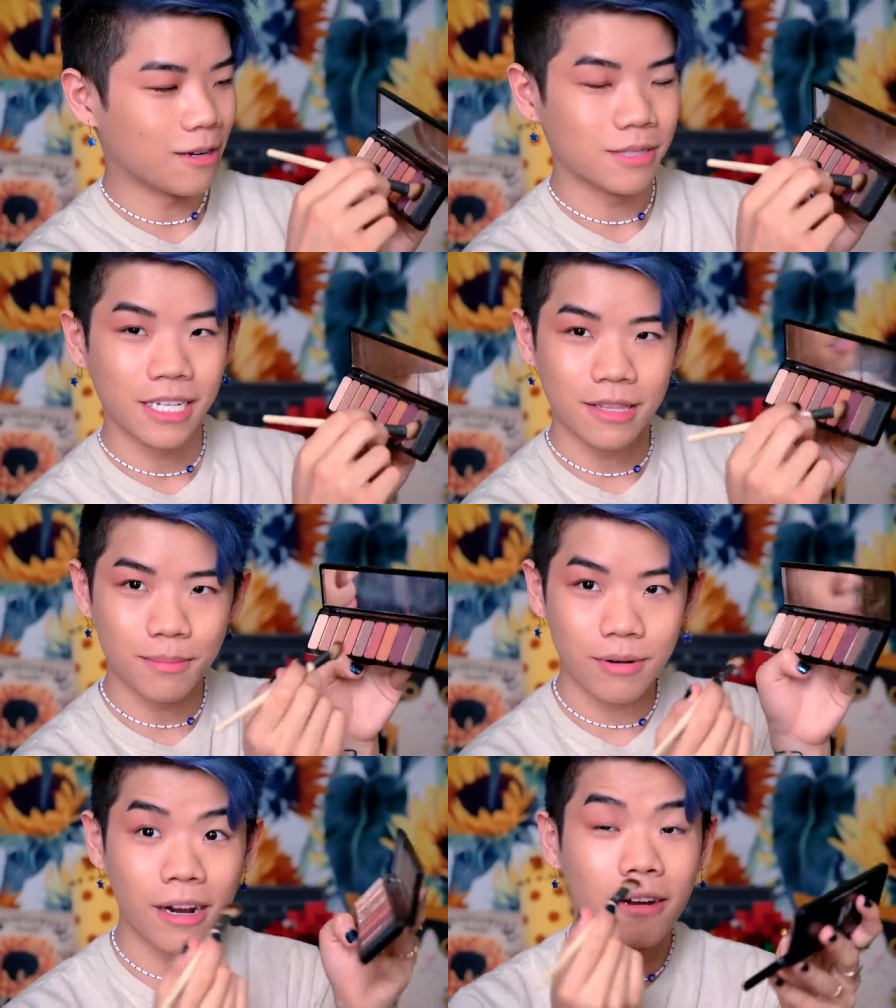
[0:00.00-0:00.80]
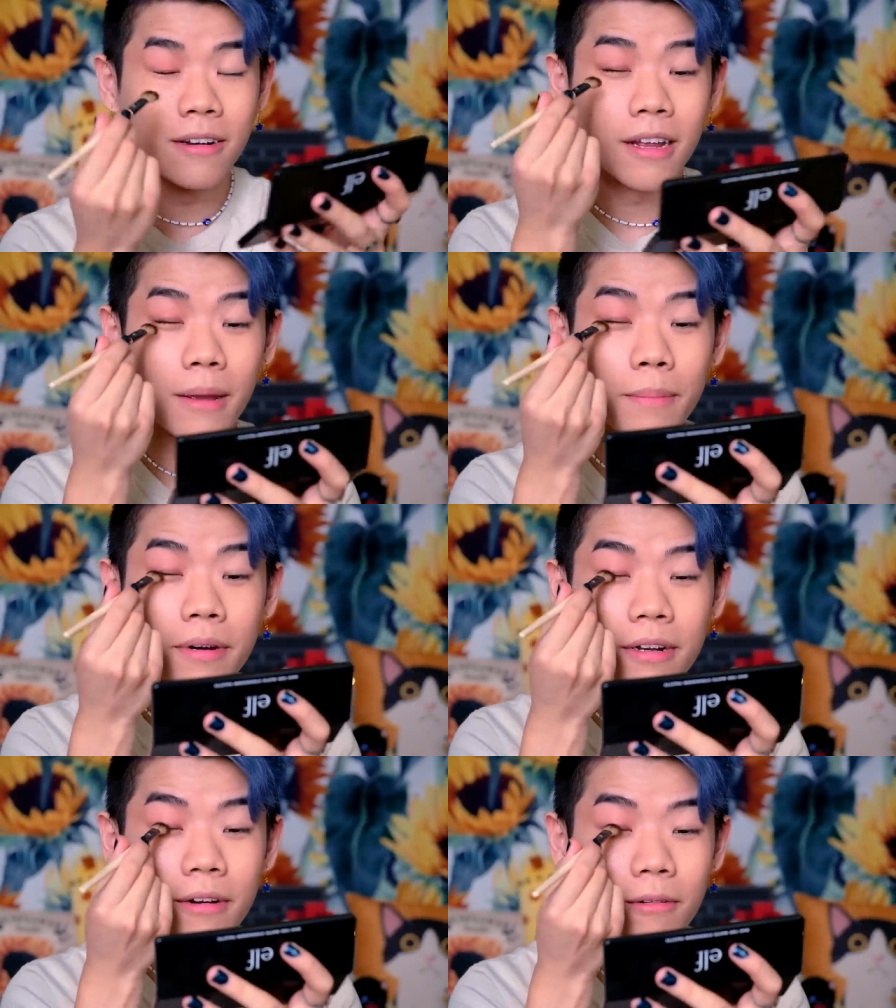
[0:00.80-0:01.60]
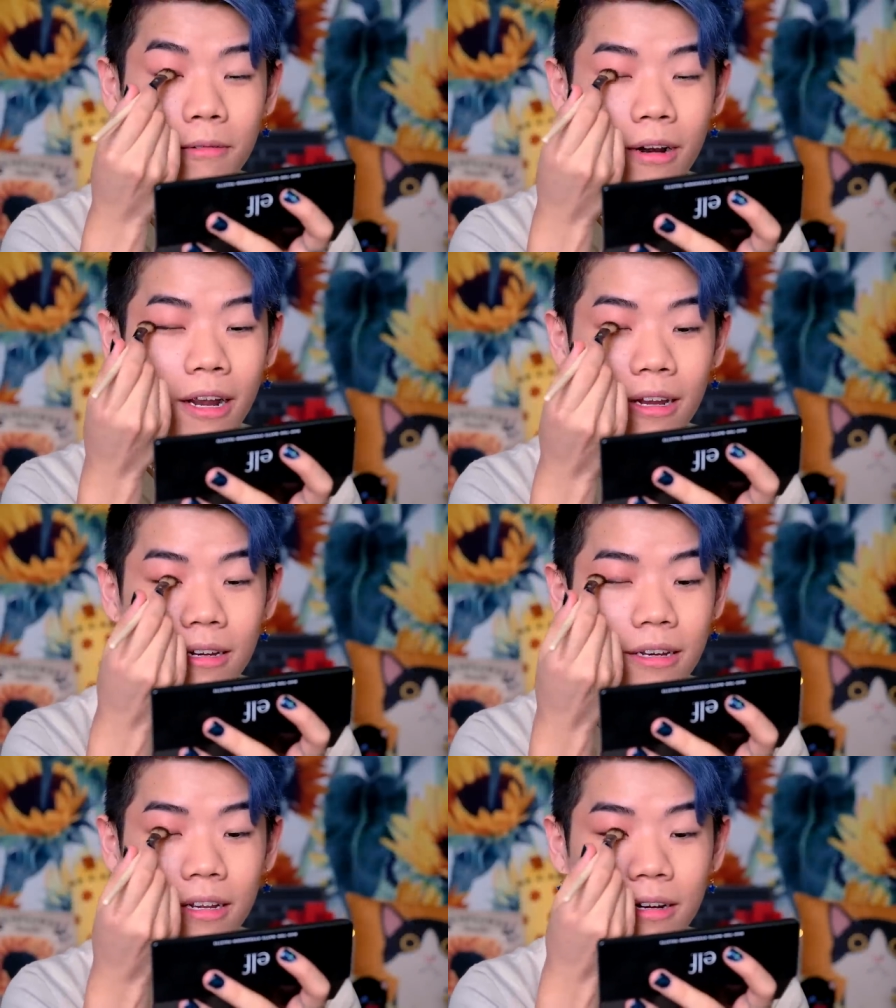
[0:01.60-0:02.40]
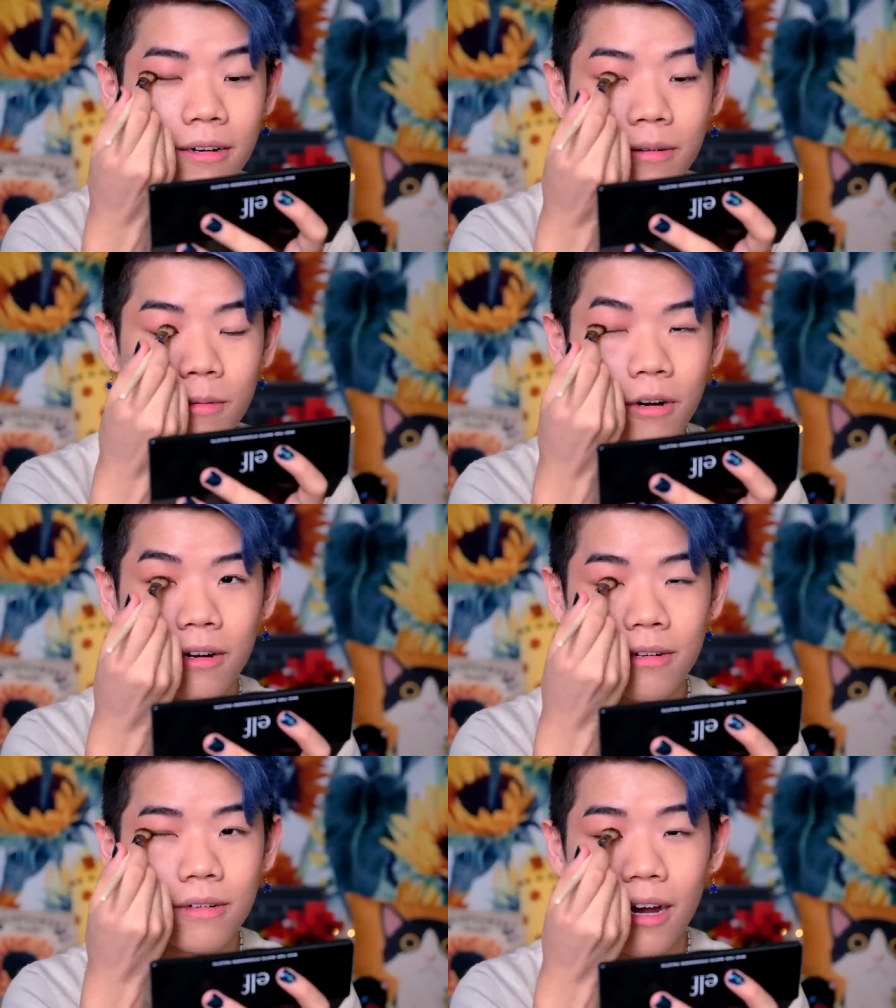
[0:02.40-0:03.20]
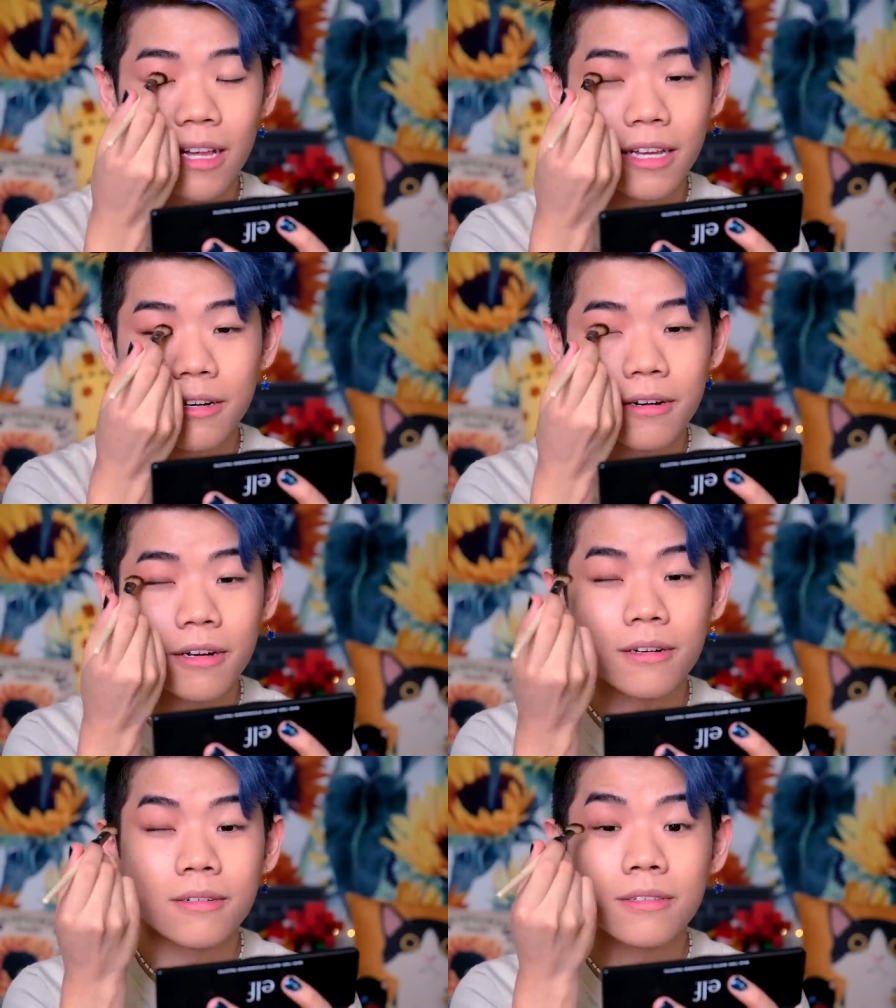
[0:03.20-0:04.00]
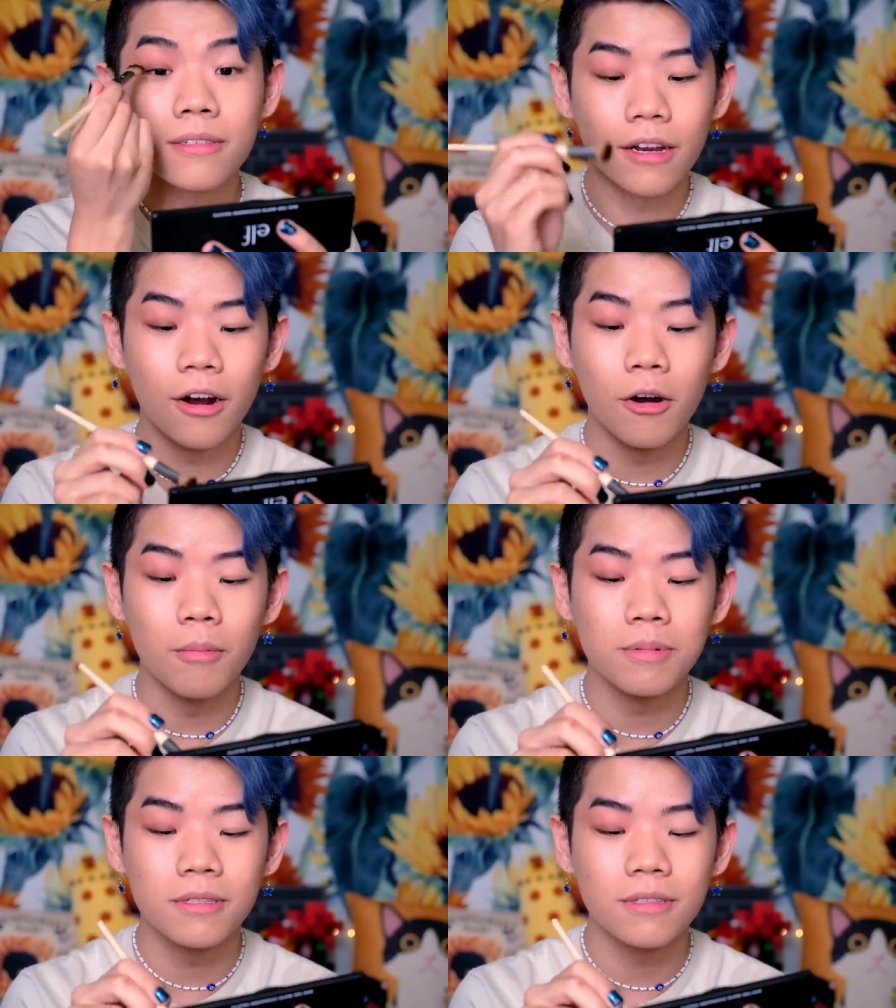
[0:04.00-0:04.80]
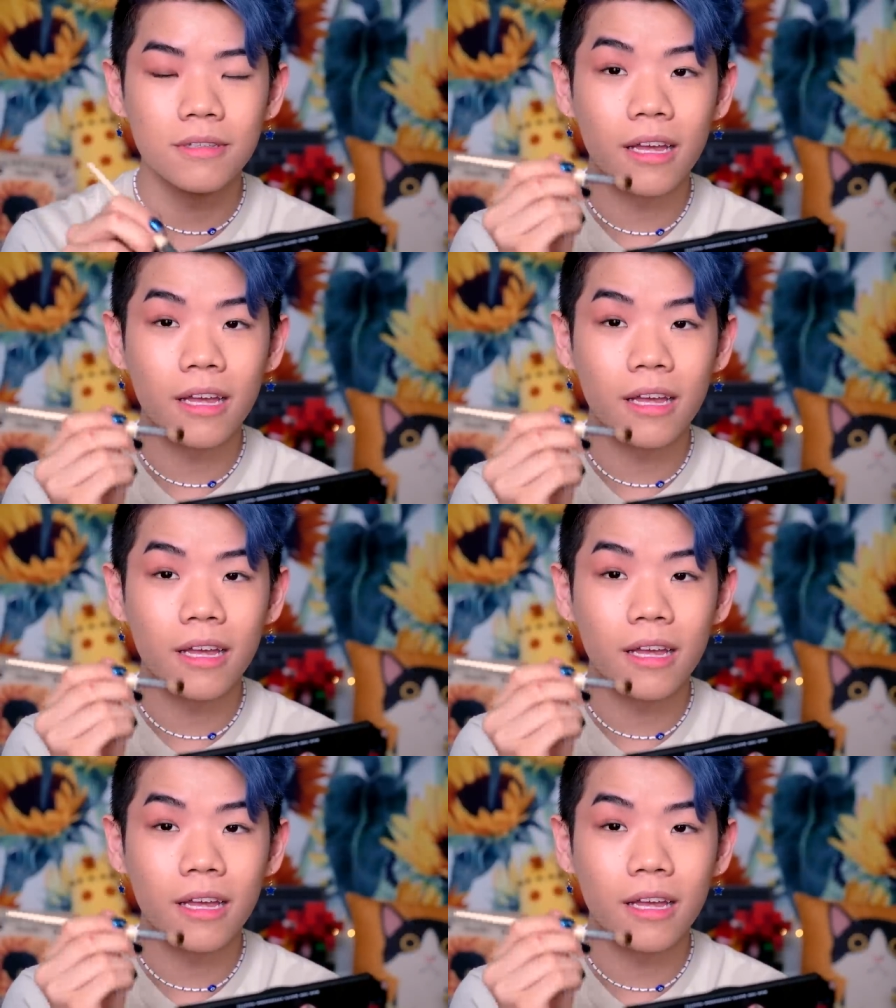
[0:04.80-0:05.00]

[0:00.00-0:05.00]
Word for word: I will take the brown and put it right near where eyeliner goes in hopes